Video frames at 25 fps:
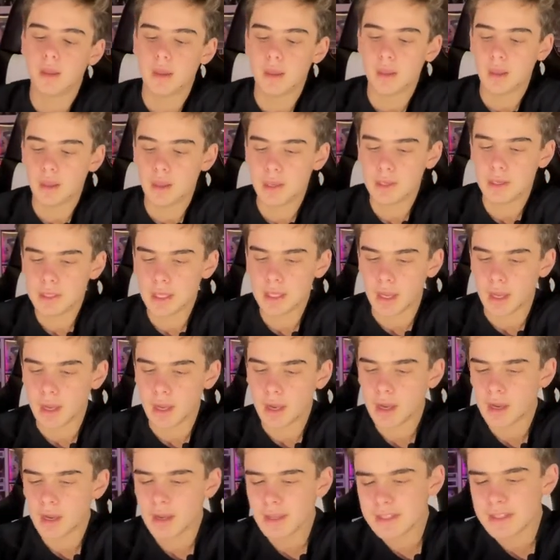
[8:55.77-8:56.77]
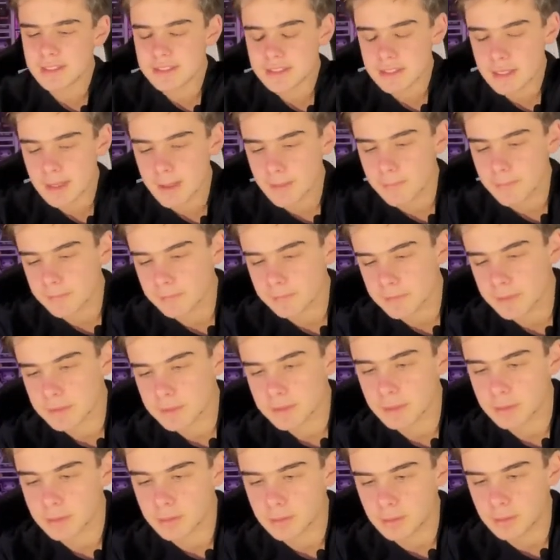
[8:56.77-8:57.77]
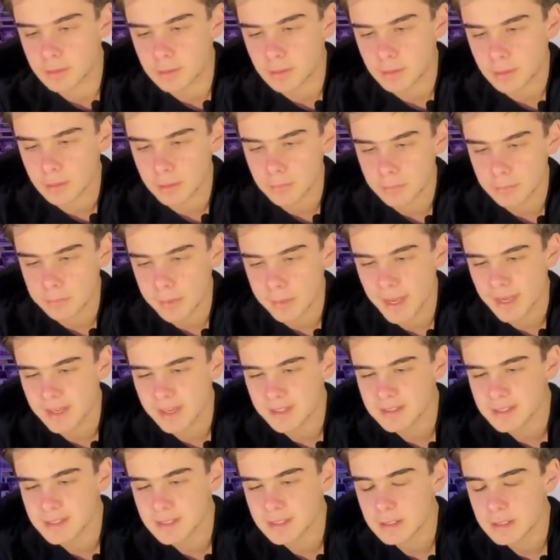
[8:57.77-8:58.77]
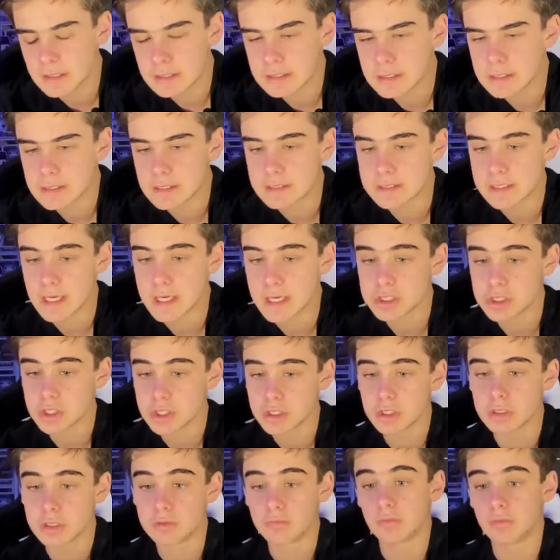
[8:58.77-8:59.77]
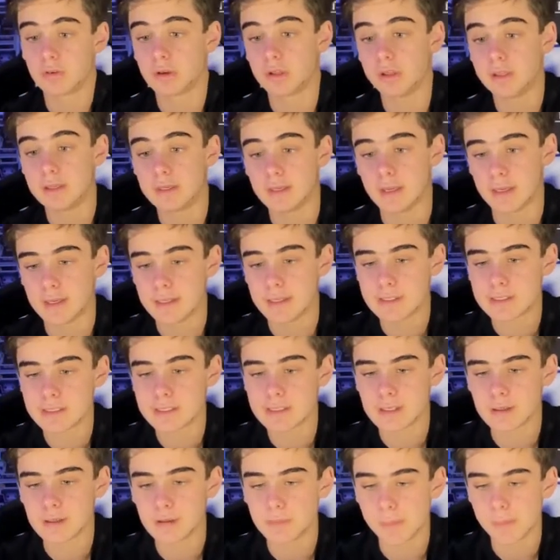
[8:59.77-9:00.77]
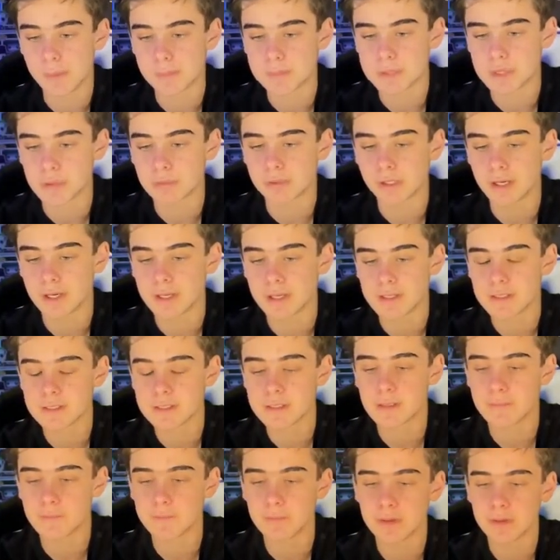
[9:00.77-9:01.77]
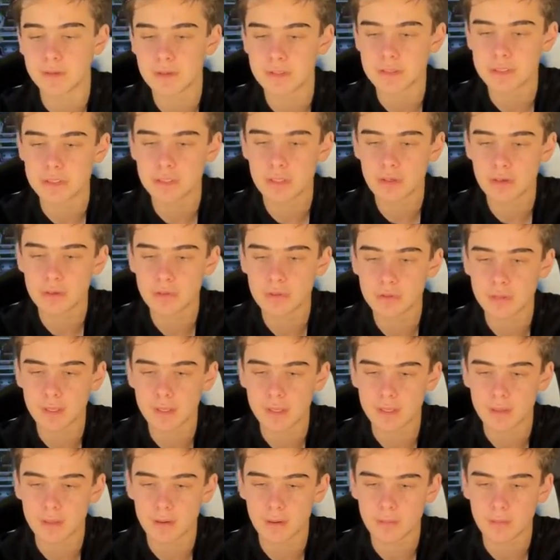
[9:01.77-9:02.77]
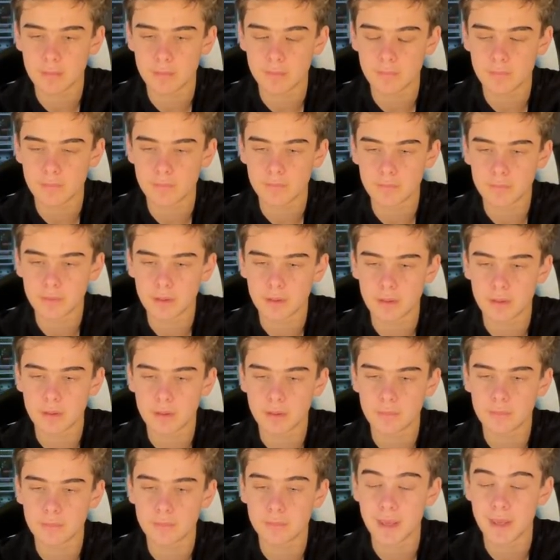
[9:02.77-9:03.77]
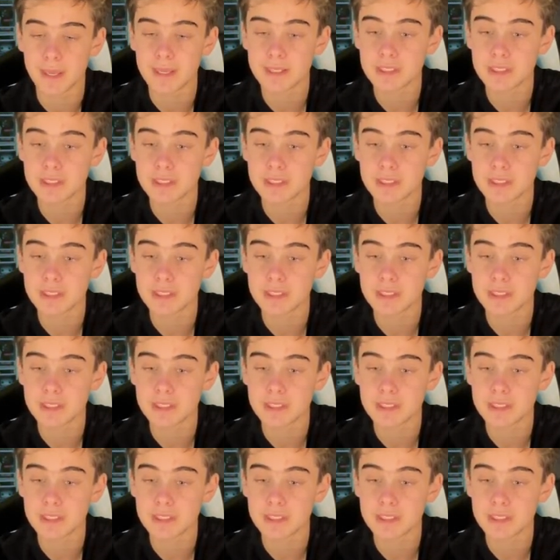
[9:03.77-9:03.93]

And yeah, it's the painting on it, it's actually really nice. I'm surprised there is no like paint